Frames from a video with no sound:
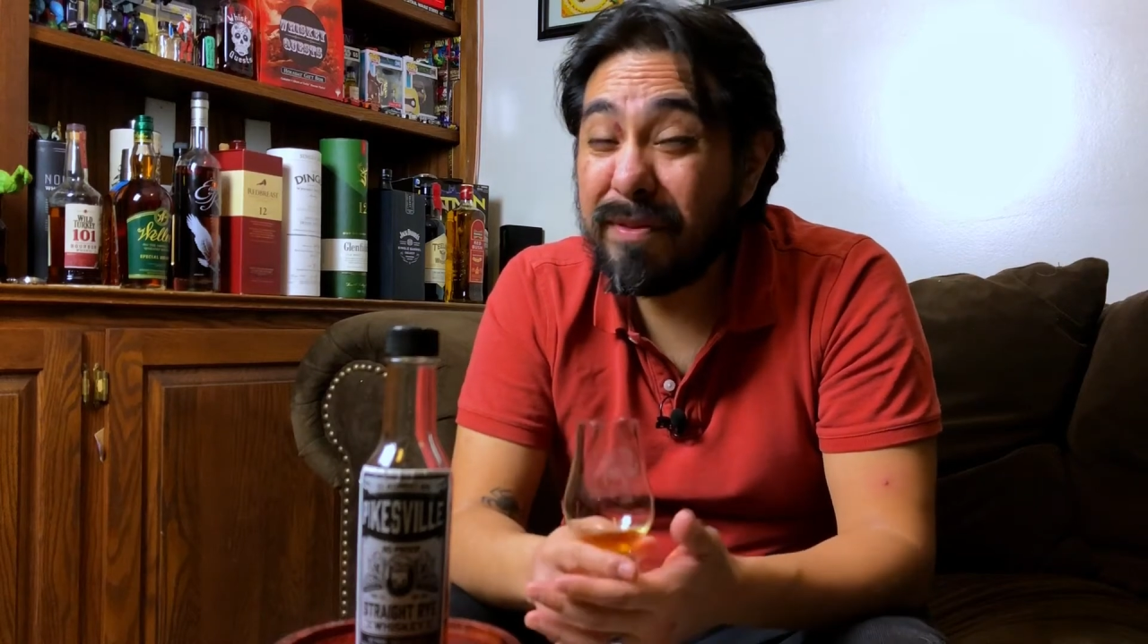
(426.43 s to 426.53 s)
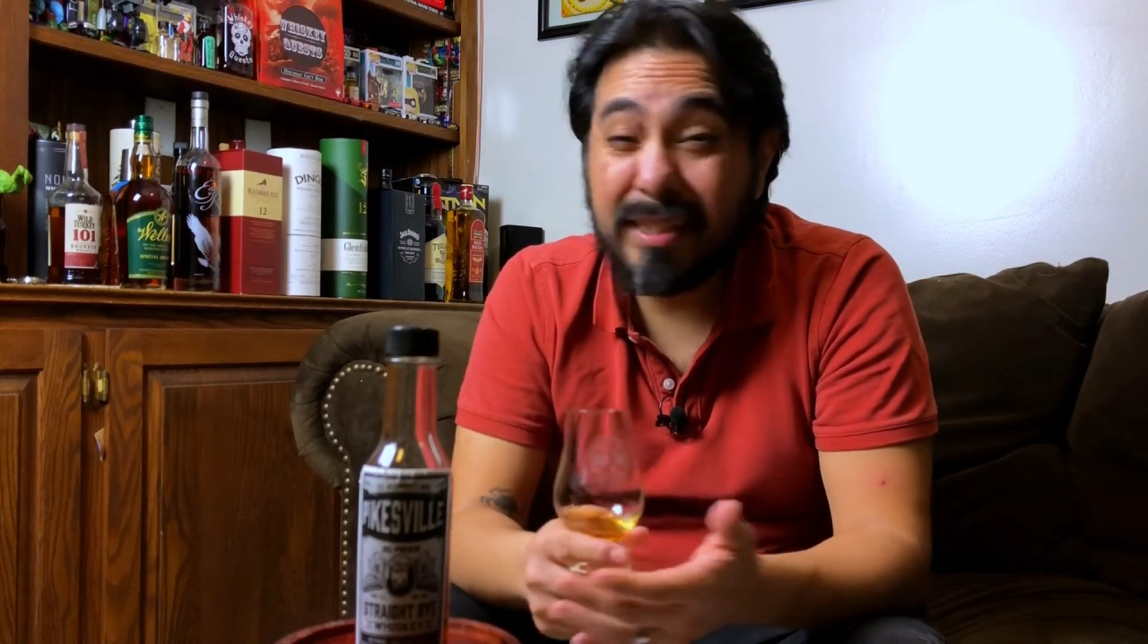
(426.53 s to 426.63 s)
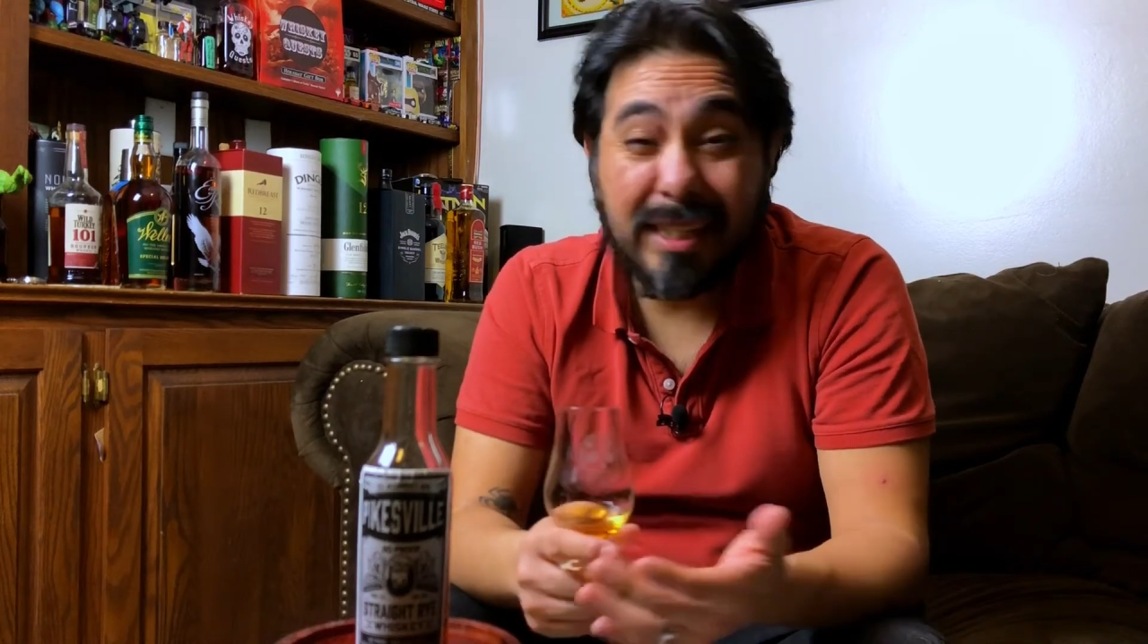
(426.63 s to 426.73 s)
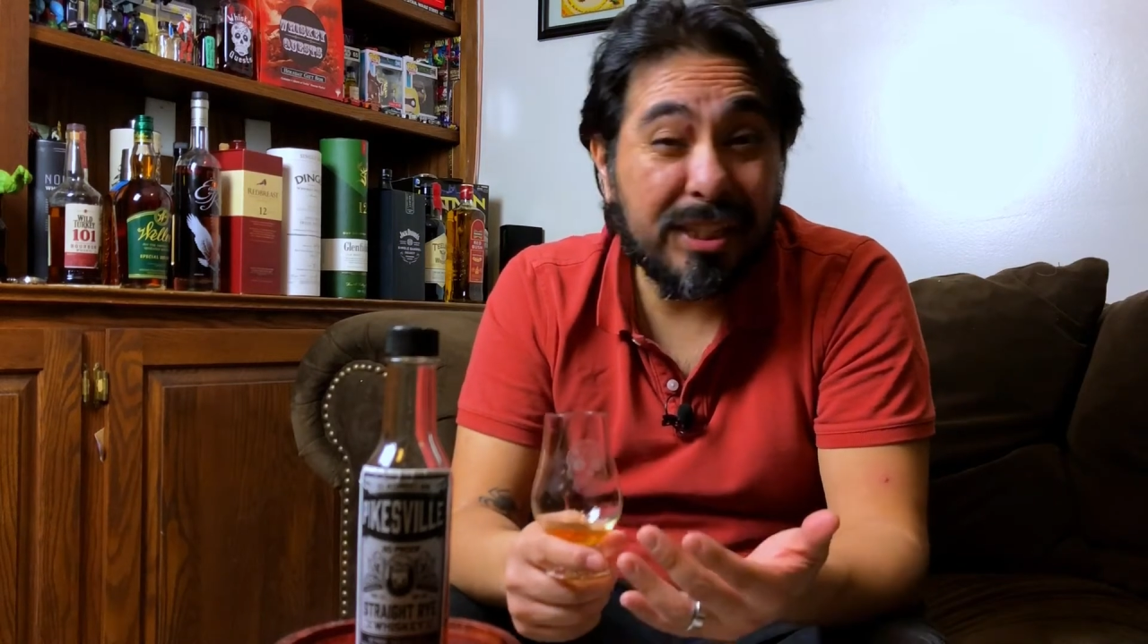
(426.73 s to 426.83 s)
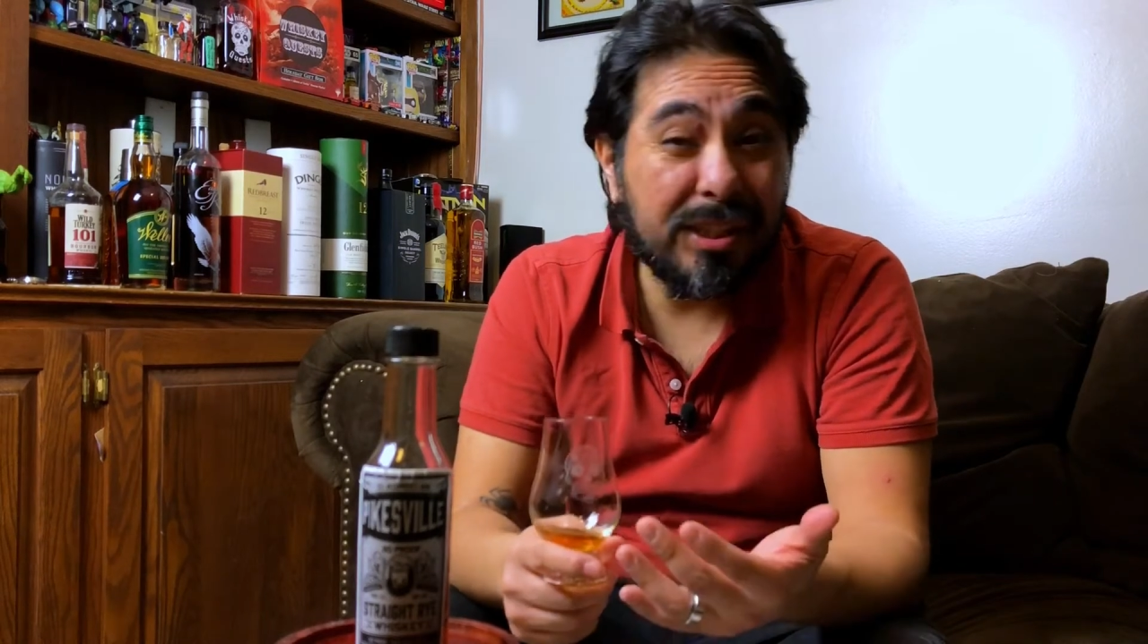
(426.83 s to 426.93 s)

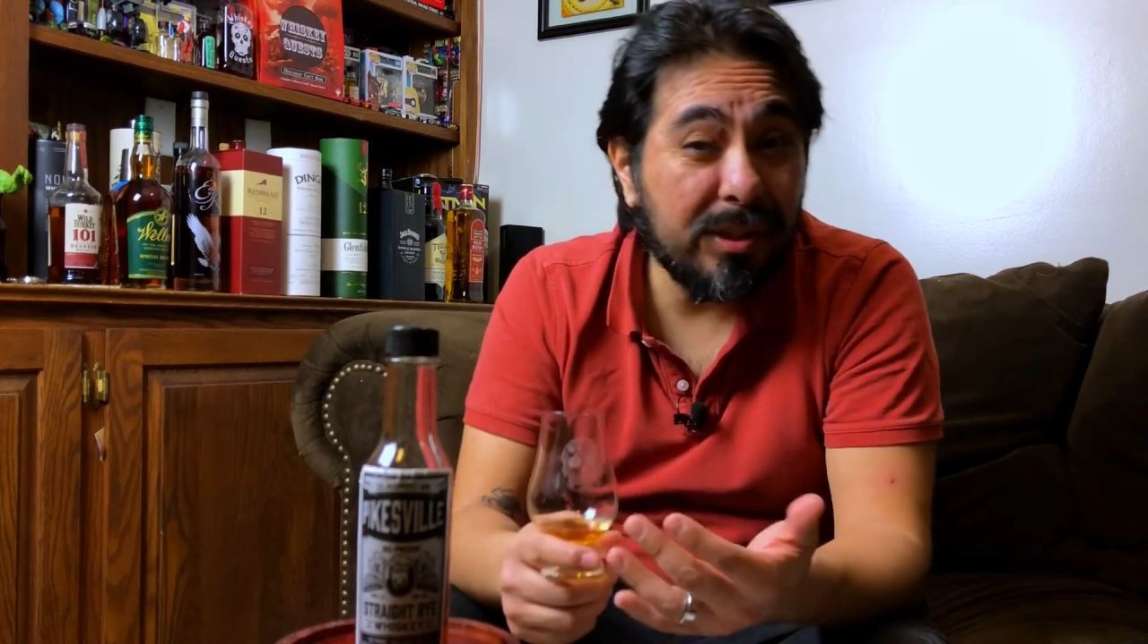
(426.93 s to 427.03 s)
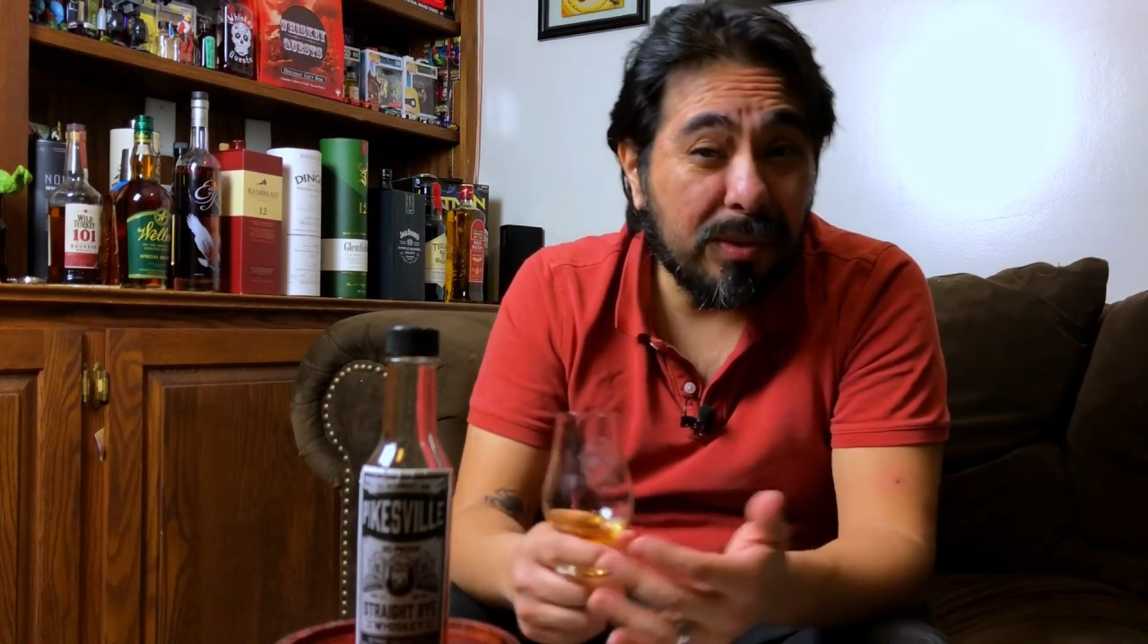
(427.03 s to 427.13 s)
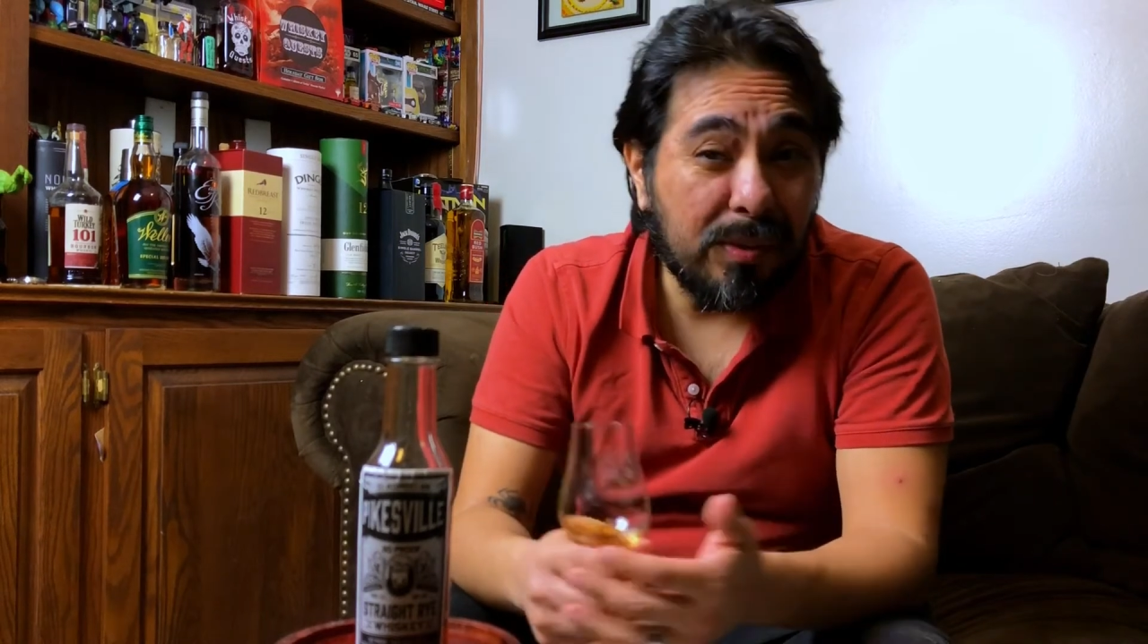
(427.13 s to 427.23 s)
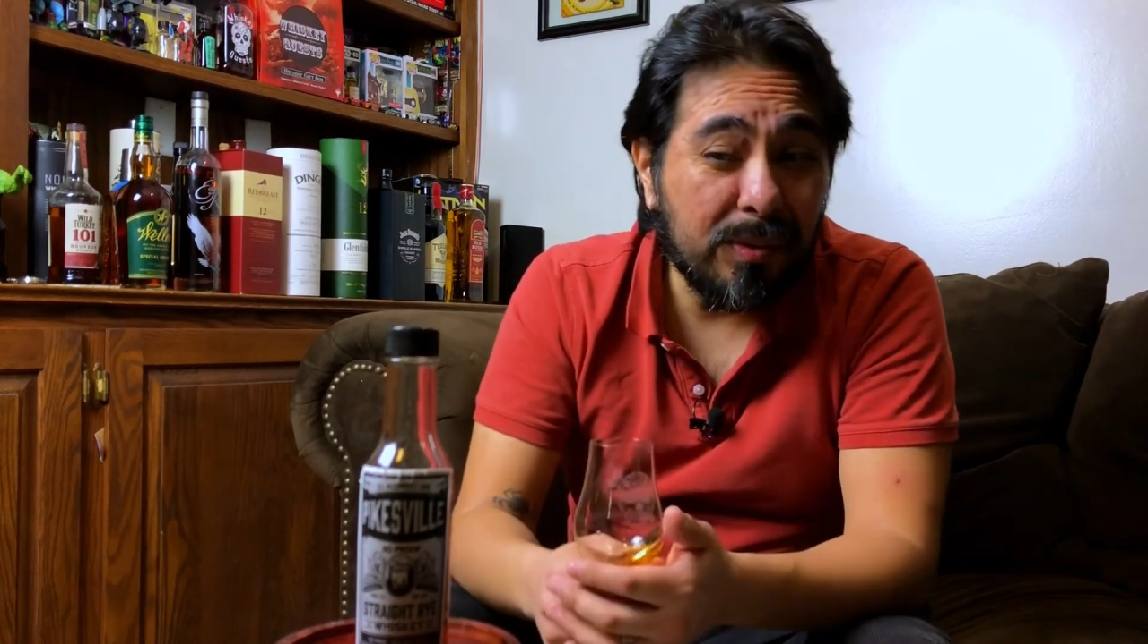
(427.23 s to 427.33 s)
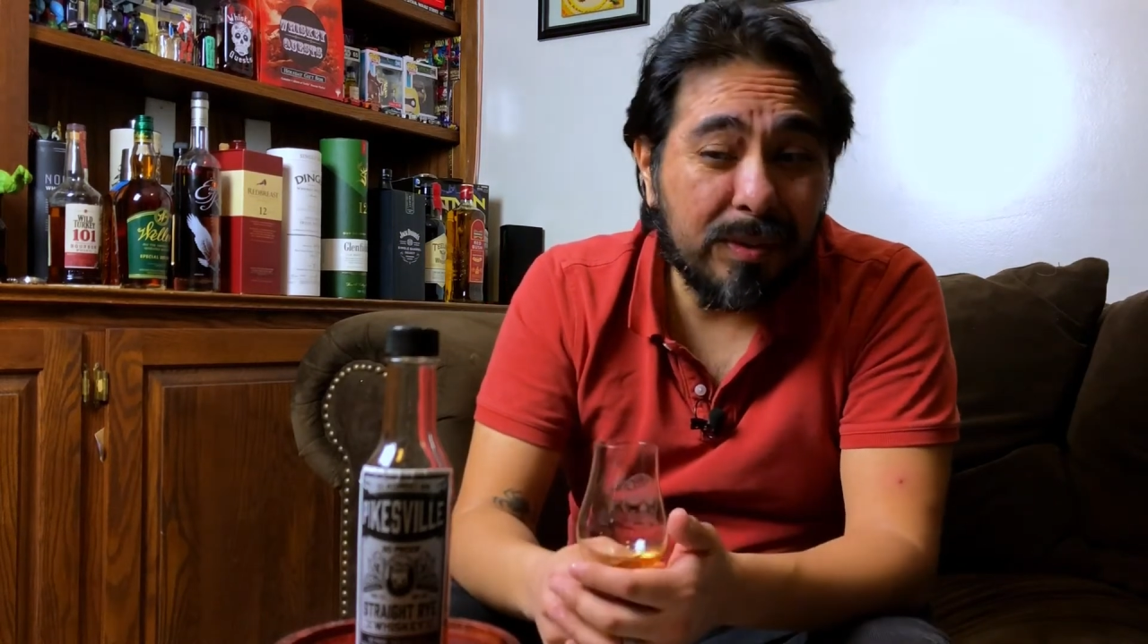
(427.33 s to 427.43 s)
6 years
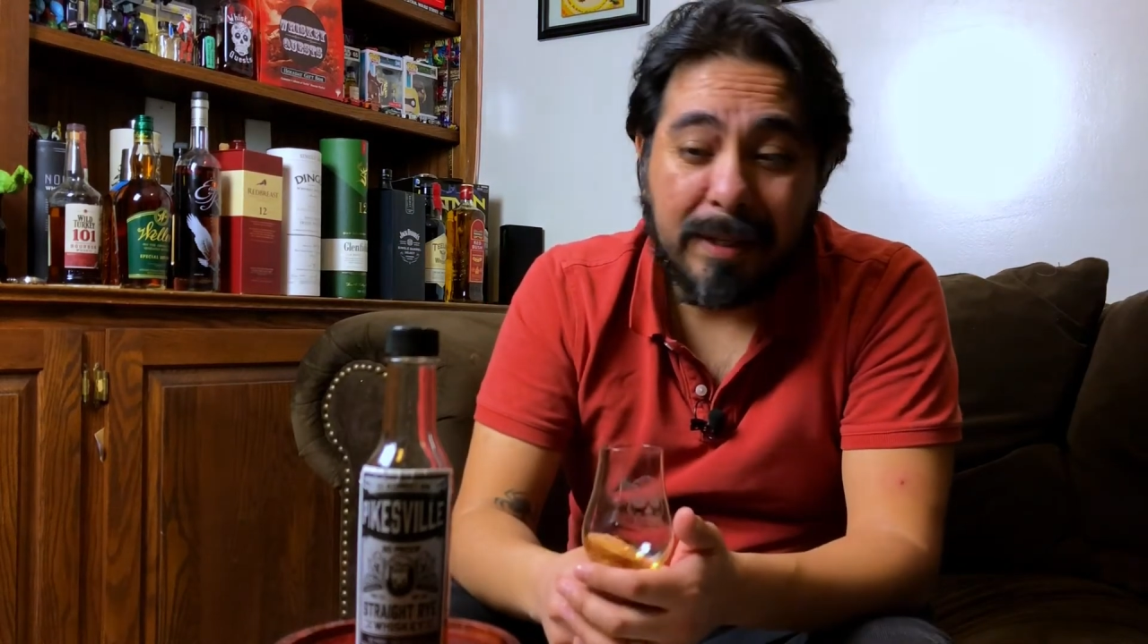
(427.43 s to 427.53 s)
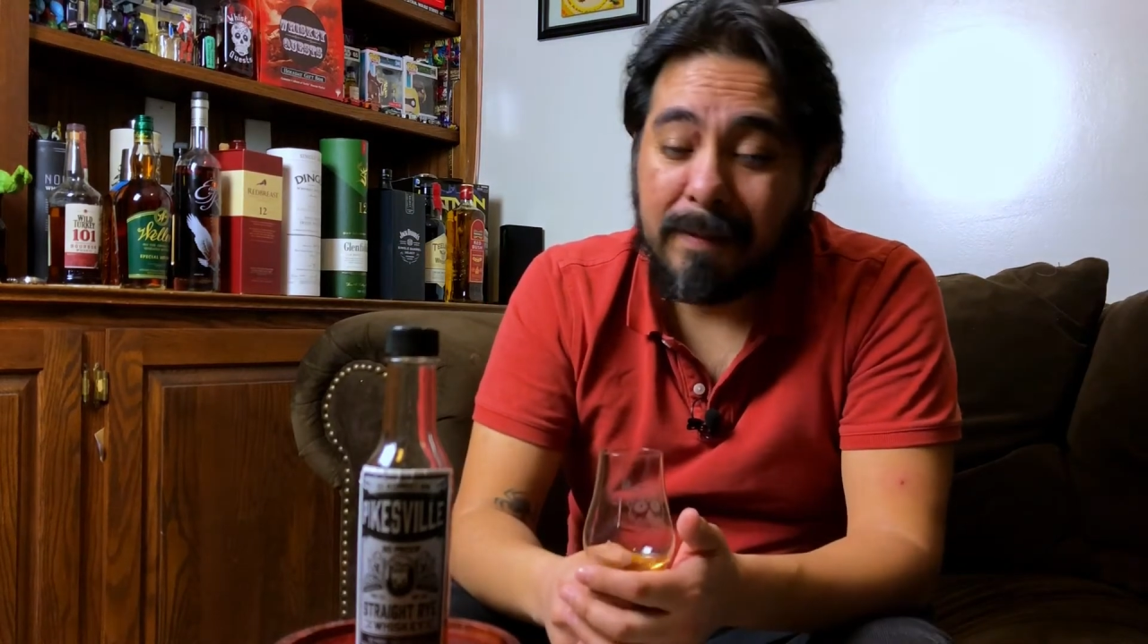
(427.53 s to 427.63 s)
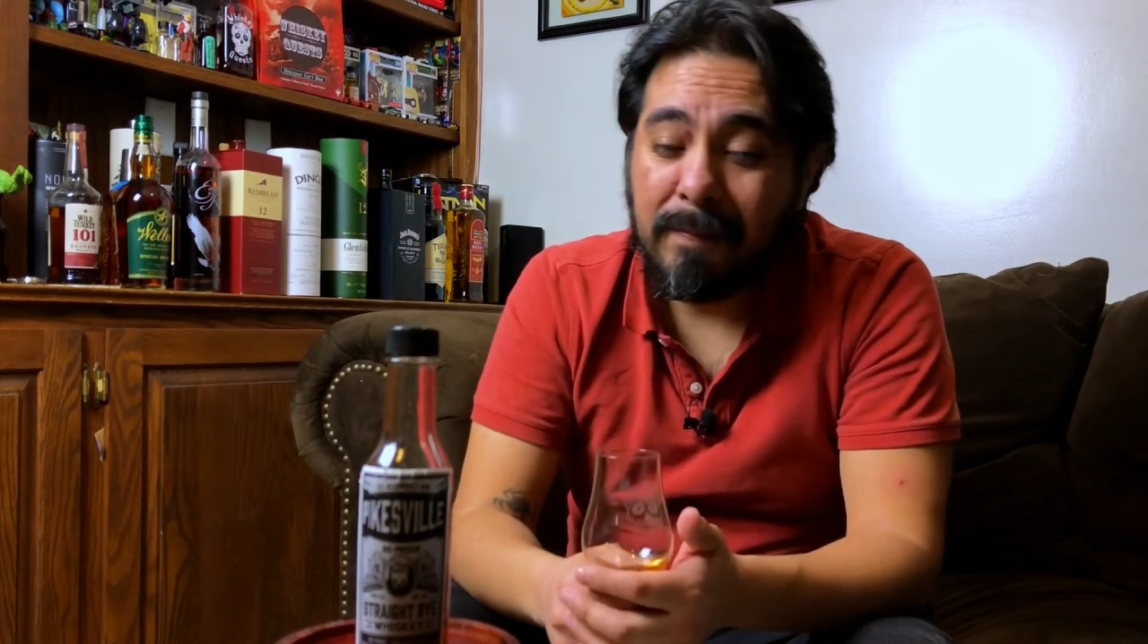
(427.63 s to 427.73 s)
old.